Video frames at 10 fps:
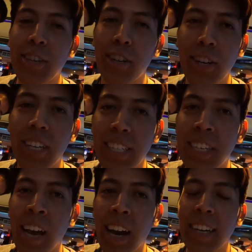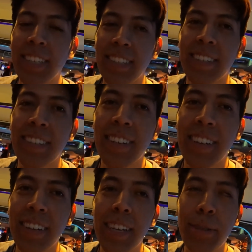it's good, it's nice.
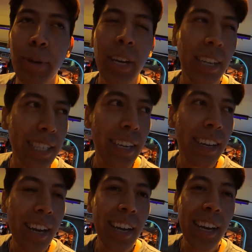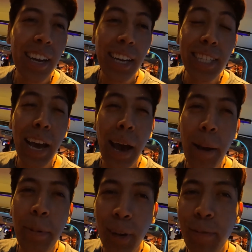It's louder, it's, louder. It's
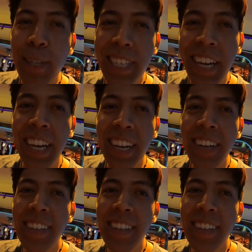a beautiful city.